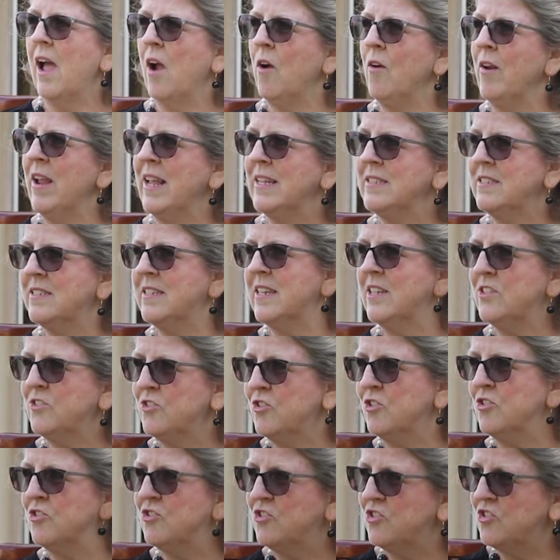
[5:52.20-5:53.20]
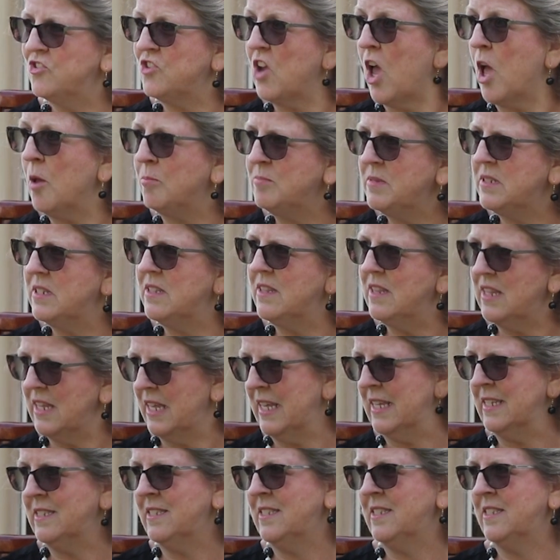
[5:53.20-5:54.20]
our ancestors stopped
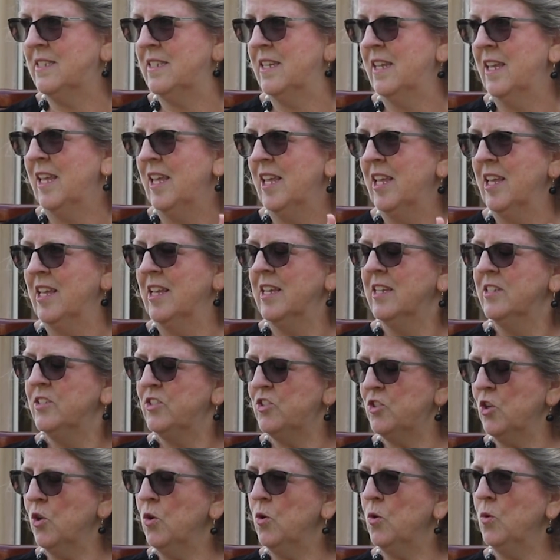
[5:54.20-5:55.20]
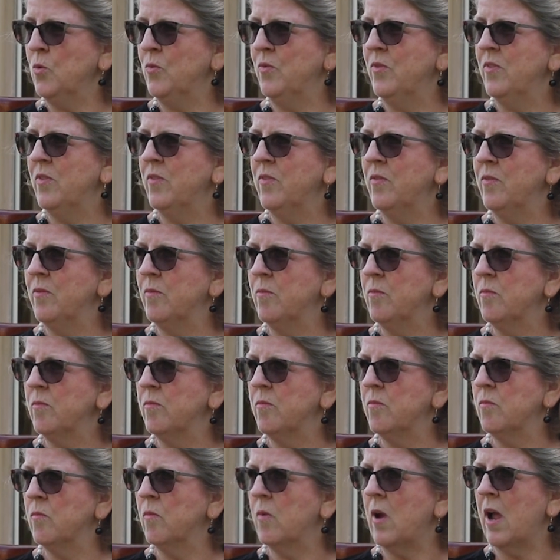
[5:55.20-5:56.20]
this. So
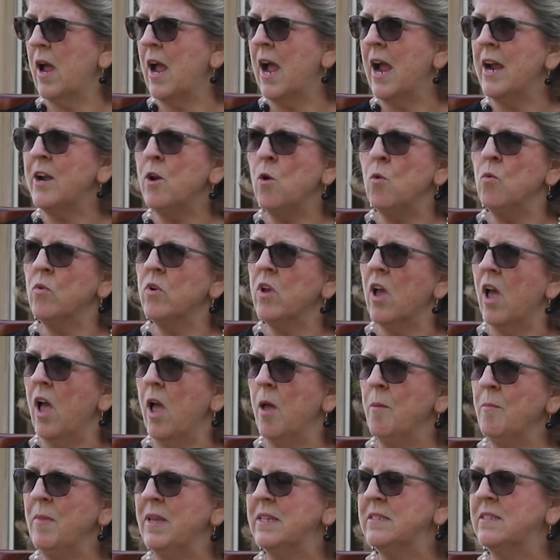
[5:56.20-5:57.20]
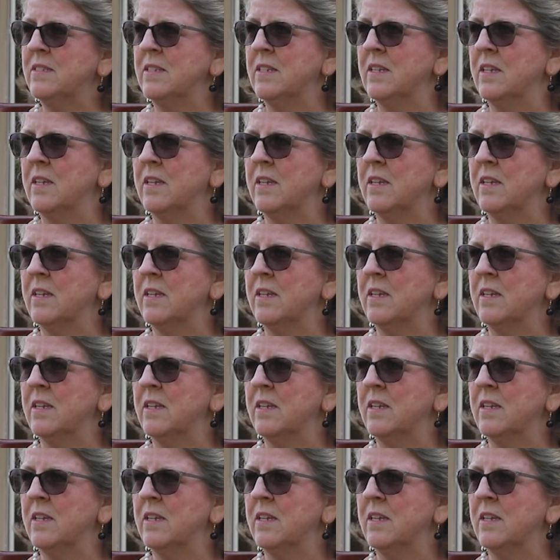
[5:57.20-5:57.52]
I don't come as